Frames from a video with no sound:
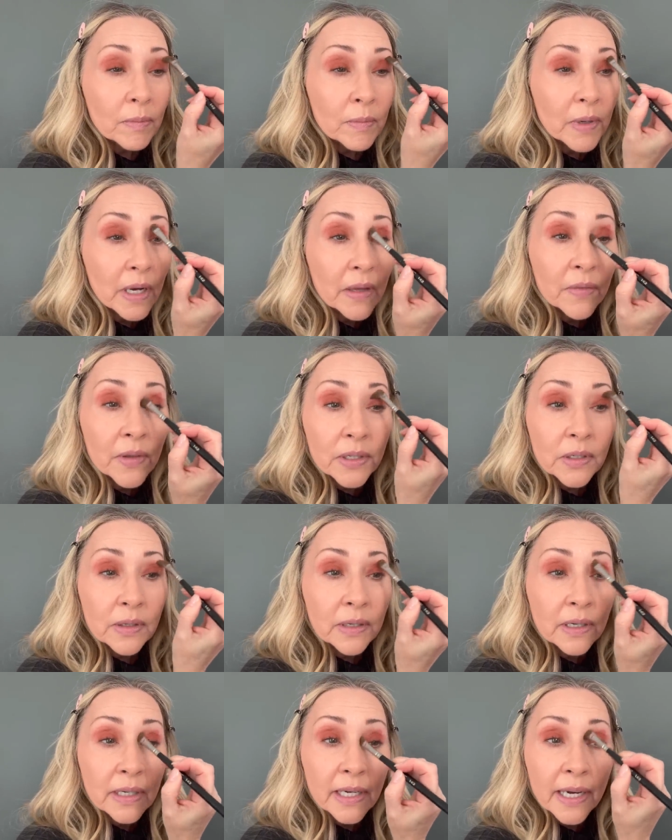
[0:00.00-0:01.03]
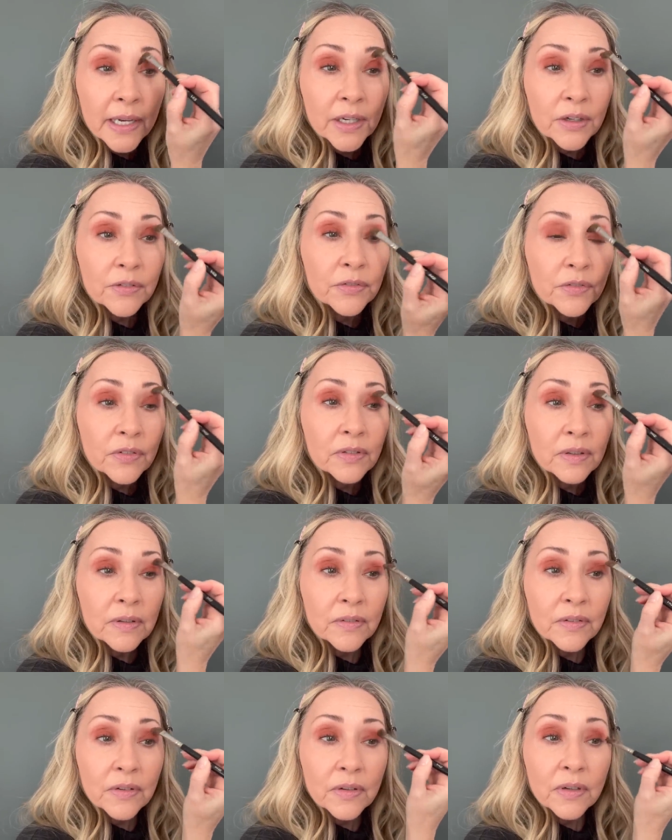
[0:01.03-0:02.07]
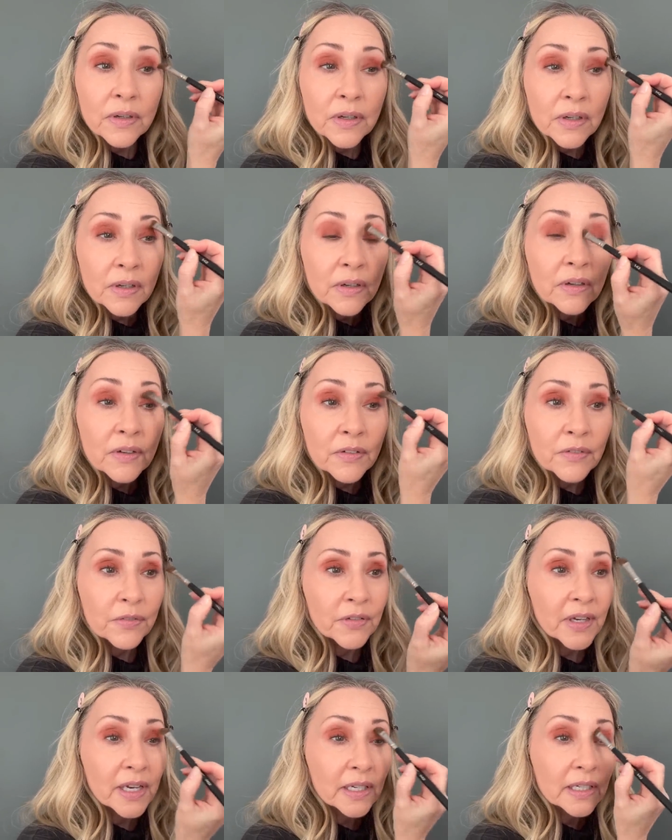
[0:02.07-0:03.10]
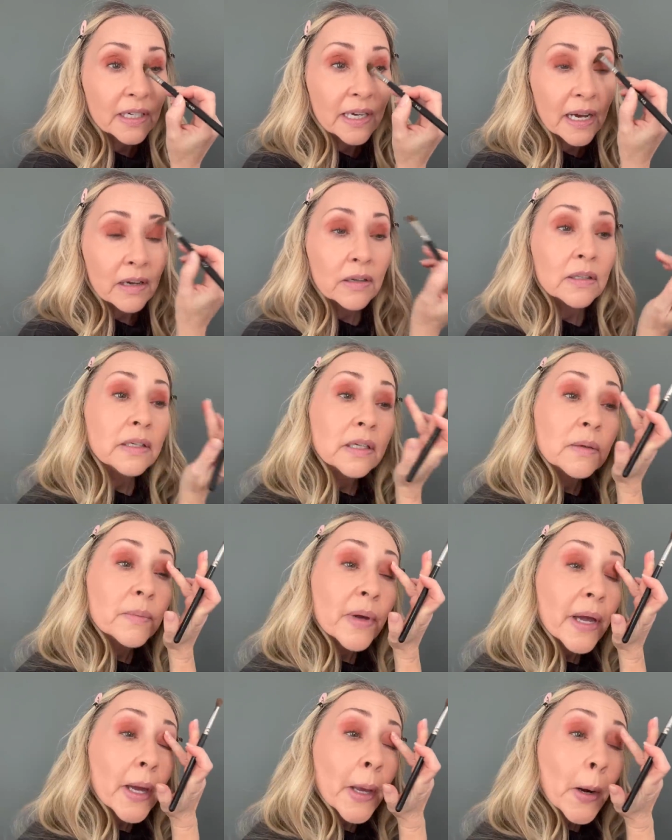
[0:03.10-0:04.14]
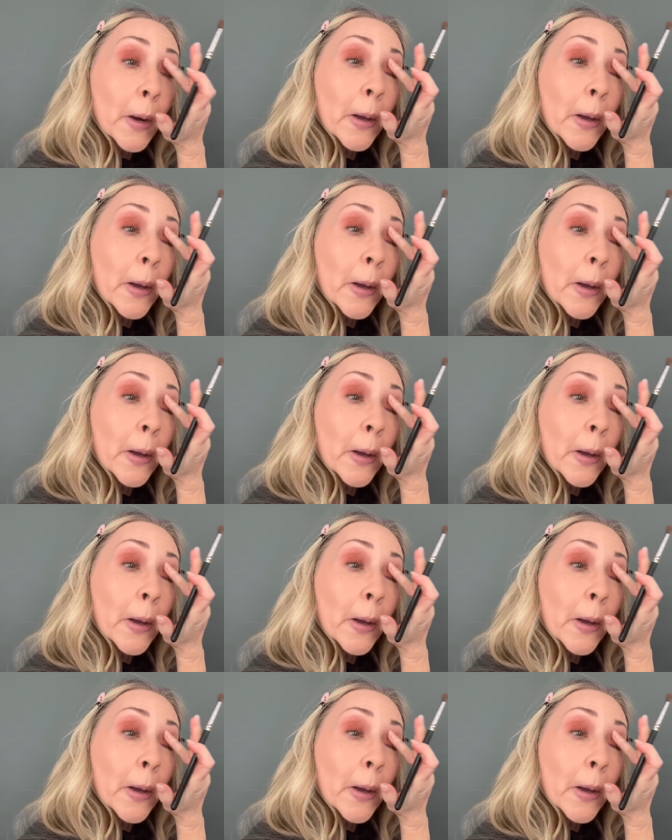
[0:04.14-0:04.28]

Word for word: and then you can kind of fan it out a little bit.